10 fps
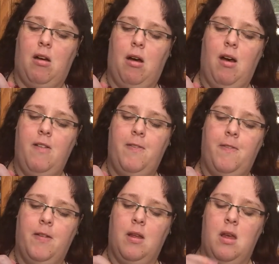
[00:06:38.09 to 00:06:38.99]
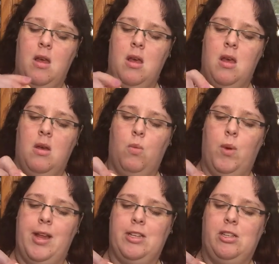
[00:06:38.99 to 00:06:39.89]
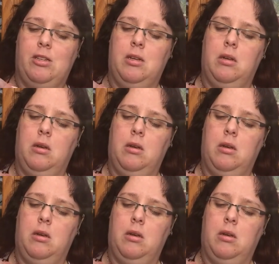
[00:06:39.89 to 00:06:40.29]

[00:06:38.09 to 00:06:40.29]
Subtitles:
off, which